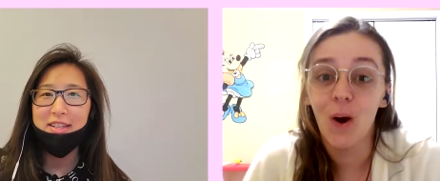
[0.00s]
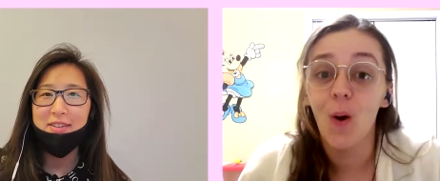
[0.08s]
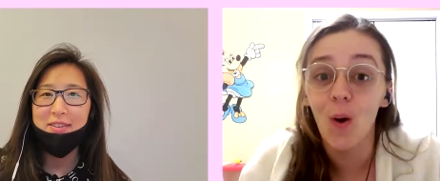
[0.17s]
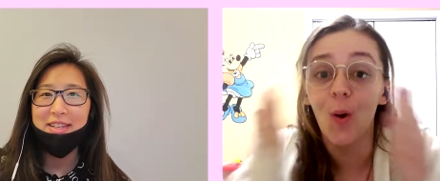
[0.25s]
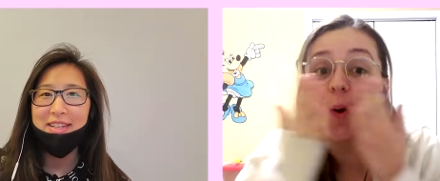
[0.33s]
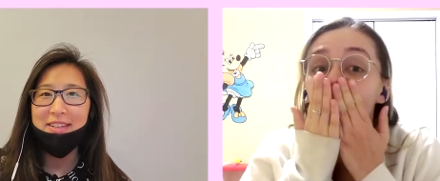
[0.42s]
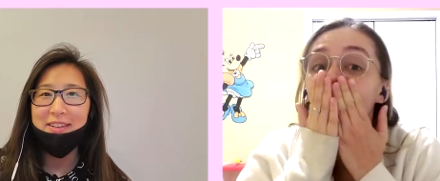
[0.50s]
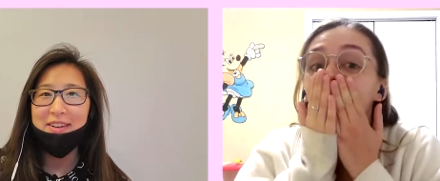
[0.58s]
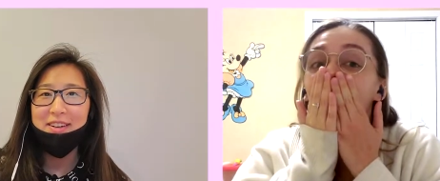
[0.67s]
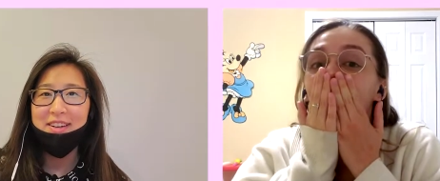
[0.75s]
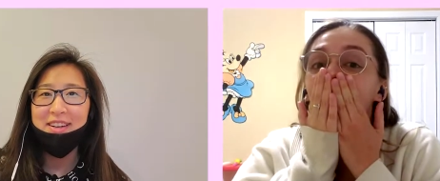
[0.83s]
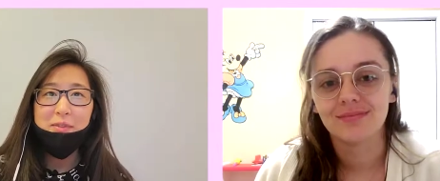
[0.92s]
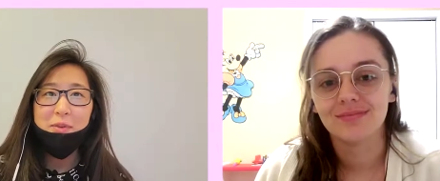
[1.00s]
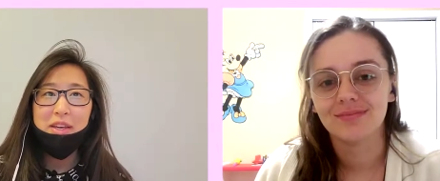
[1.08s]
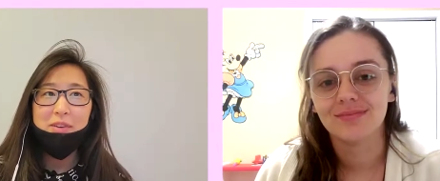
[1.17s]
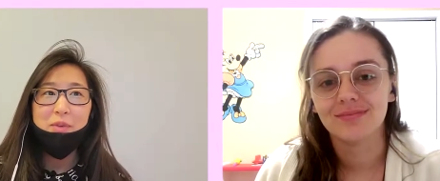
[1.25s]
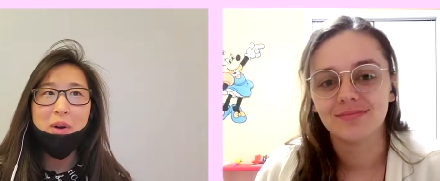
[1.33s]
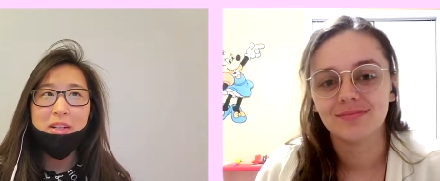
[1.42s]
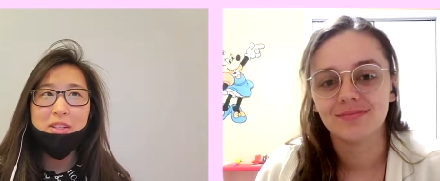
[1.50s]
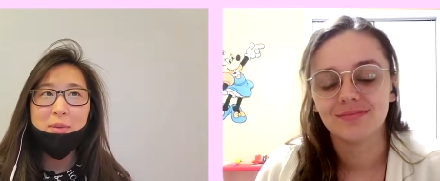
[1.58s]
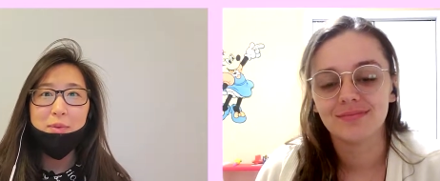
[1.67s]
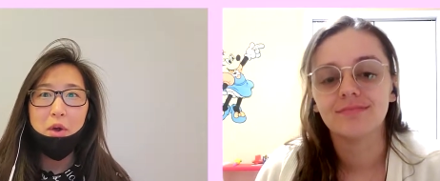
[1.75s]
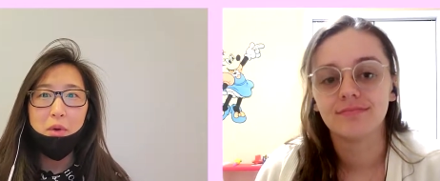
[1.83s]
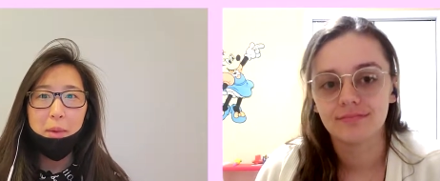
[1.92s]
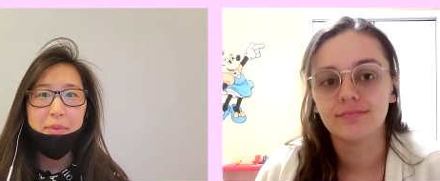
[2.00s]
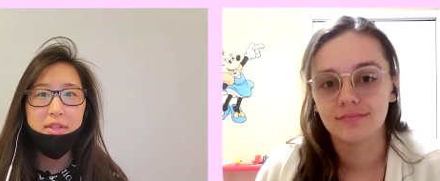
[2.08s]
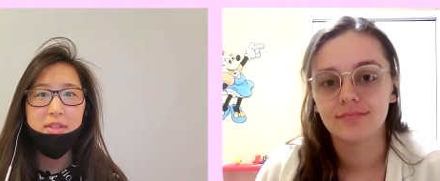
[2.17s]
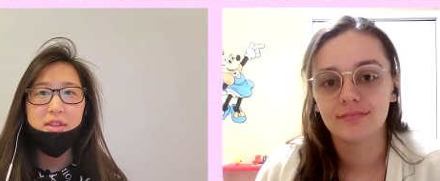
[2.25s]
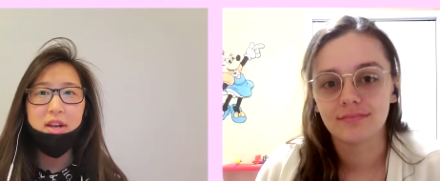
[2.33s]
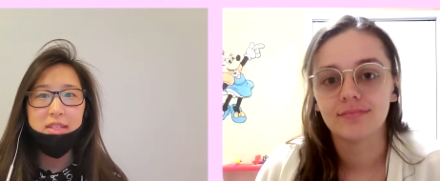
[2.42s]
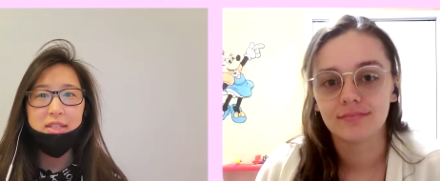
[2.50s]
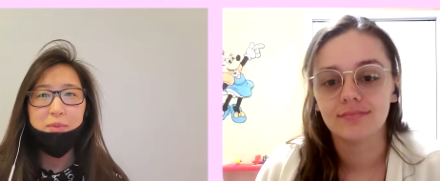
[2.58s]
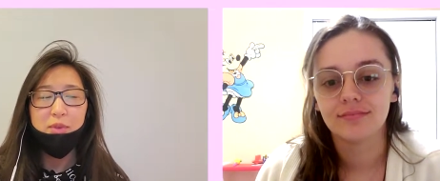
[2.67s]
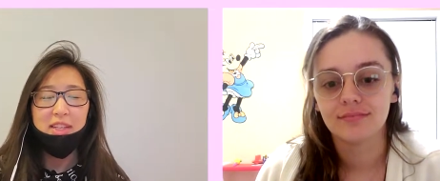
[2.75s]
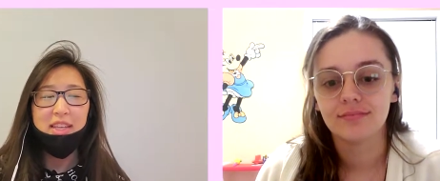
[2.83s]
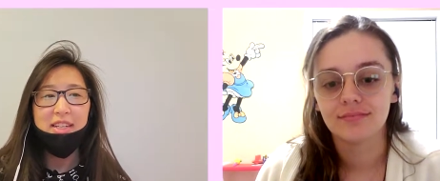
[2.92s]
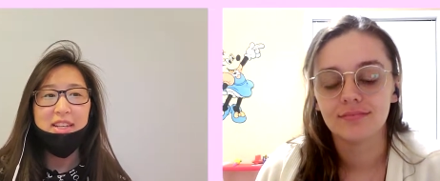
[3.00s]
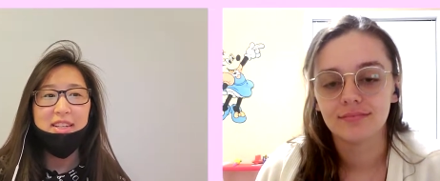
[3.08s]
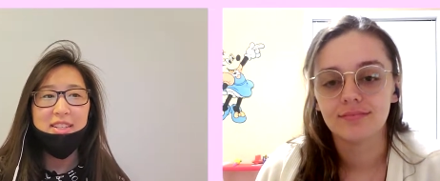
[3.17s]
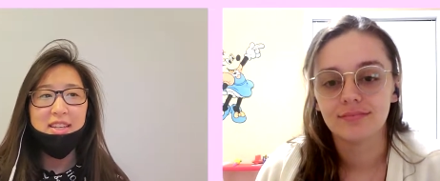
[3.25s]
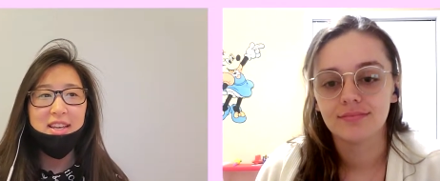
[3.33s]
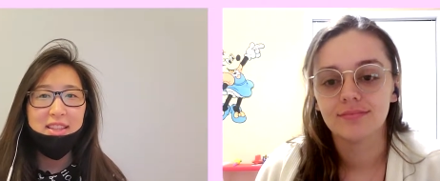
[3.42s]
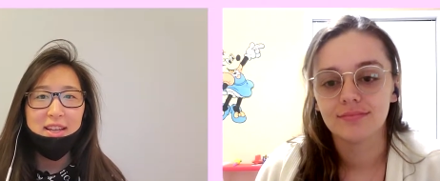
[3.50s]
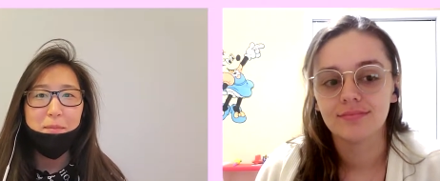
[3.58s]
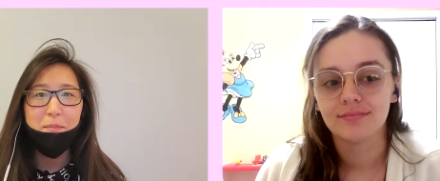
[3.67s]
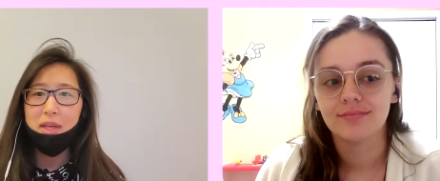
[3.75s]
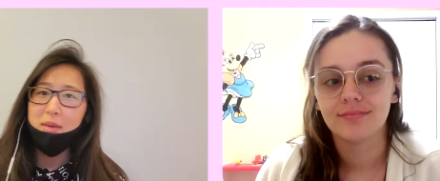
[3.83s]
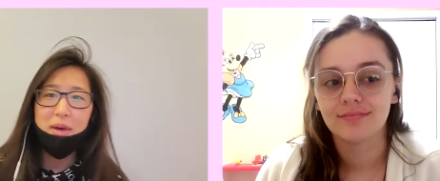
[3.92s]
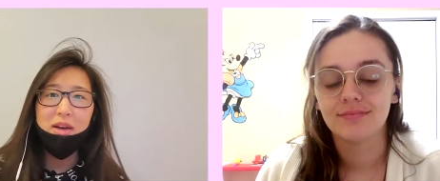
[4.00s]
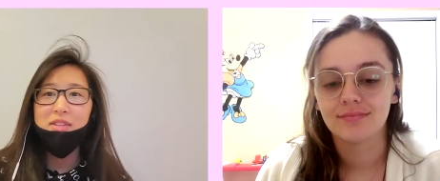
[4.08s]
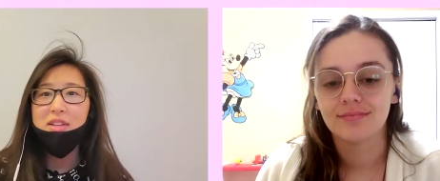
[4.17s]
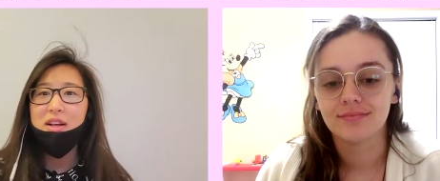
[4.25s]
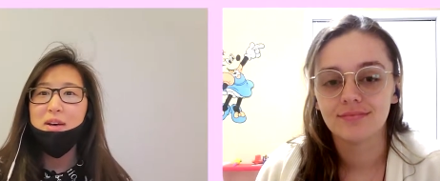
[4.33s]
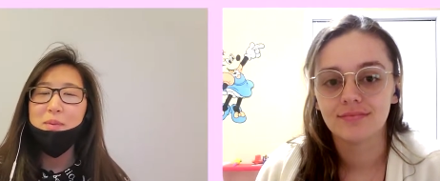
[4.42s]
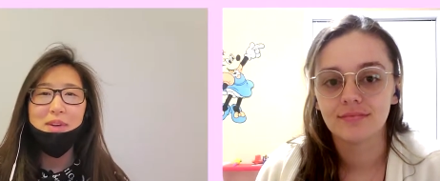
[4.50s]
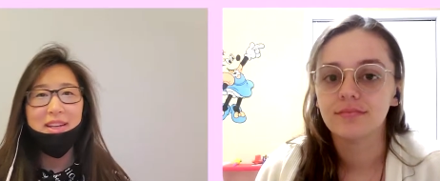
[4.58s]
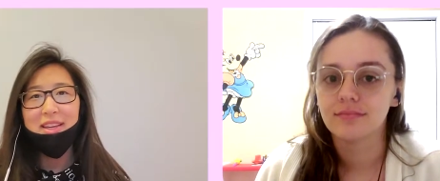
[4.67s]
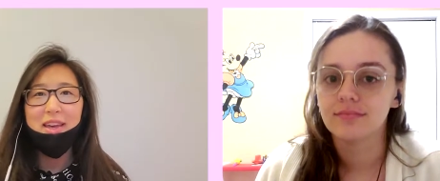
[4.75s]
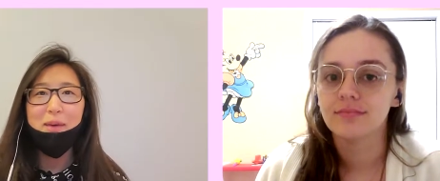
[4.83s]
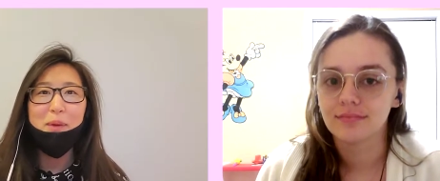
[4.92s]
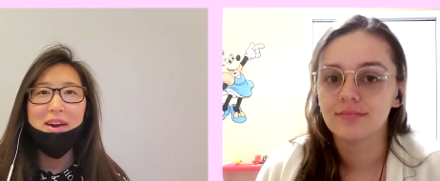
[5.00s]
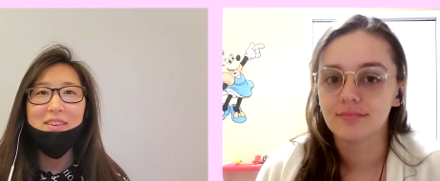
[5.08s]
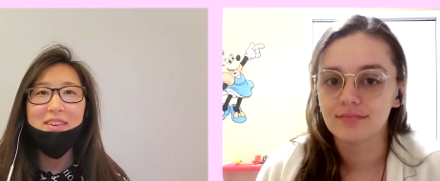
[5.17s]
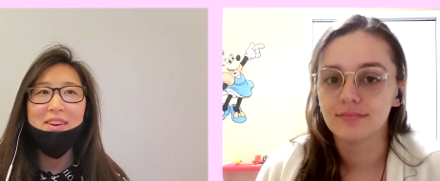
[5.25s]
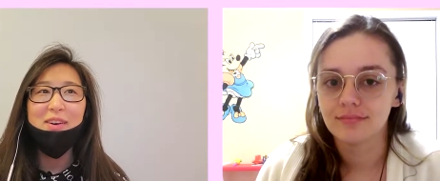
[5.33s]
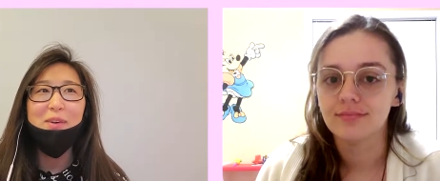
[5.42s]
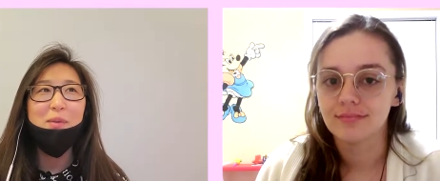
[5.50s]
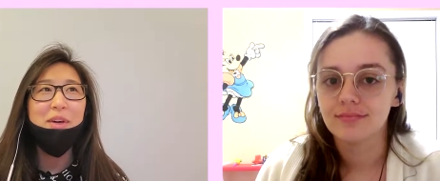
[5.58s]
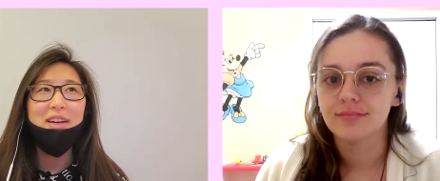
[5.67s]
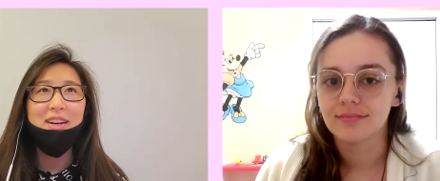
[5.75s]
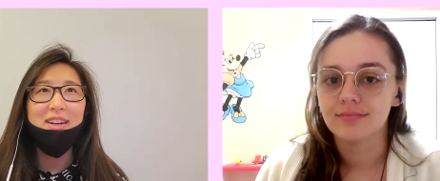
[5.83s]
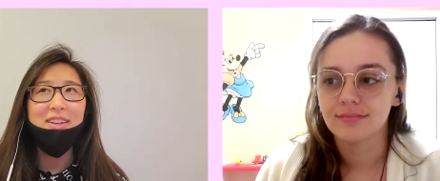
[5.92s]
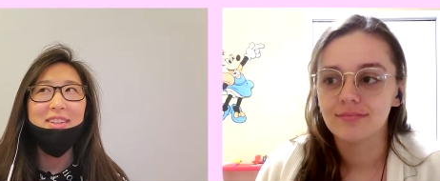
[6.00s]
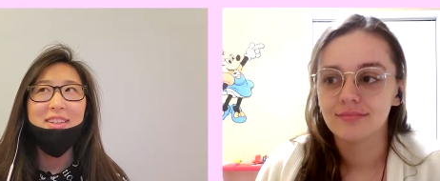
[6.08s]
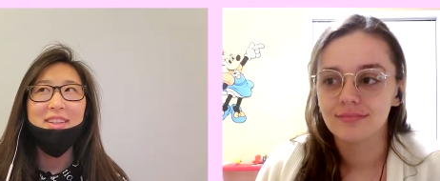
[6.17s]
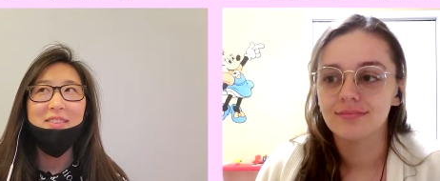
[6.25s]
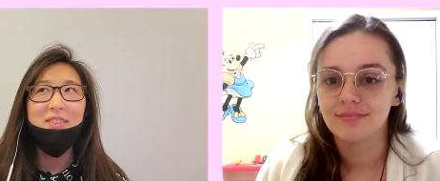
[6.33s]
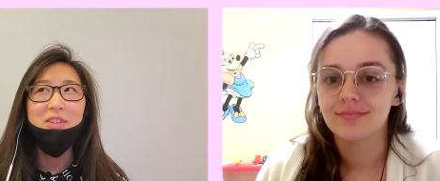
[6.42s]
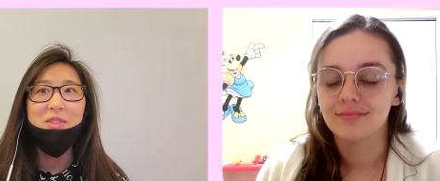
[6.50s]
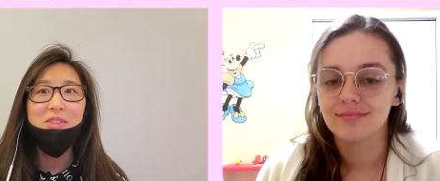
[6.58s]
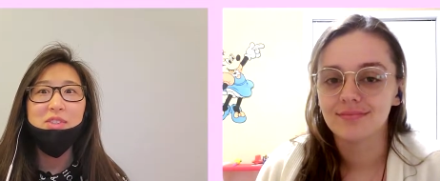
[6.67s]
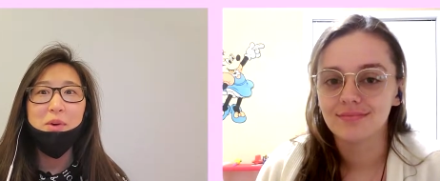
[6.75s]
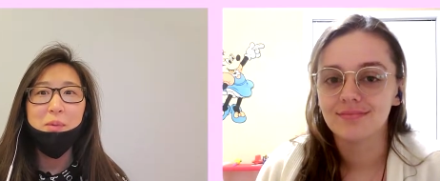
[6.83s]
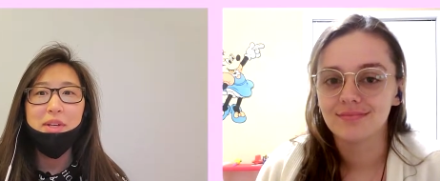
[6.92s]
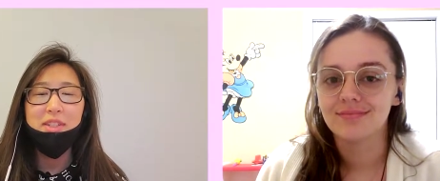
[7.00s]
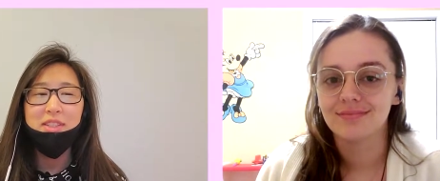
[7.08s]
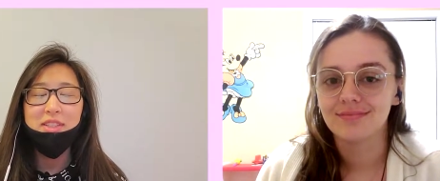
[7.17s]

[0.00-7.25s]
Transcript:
Speaker 1: unit we have watched them grow up since their SM rookie days and like Mickey Mouse Club when it came out. Oh my God, they have grown so much. It's